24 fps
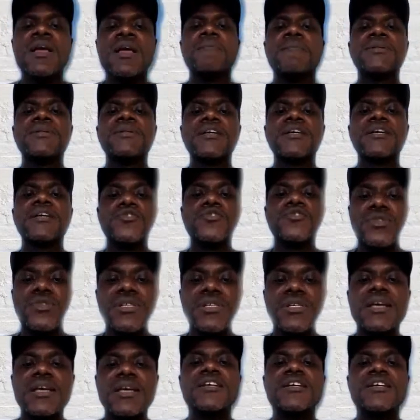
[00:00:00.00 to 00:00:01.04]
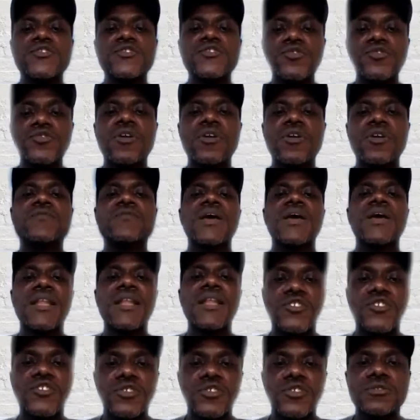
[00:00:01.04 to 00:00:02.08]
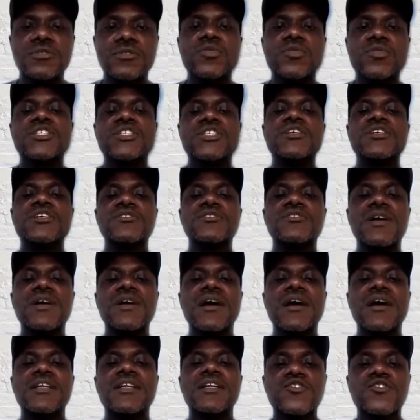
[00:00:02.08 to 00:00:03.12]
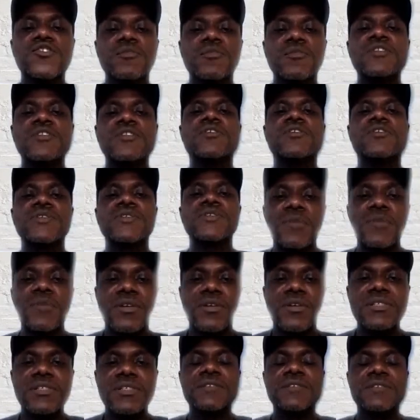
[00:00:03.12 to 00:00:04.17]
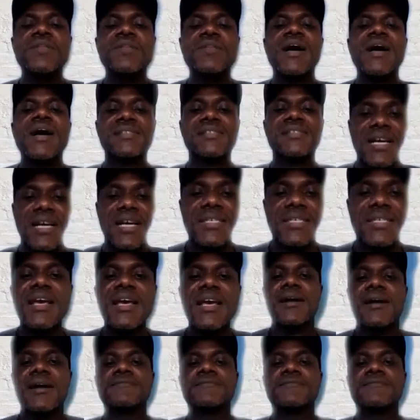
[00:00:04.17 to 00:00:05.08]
but they use the issue of election, which is an instrument of democracy, as Takiyah.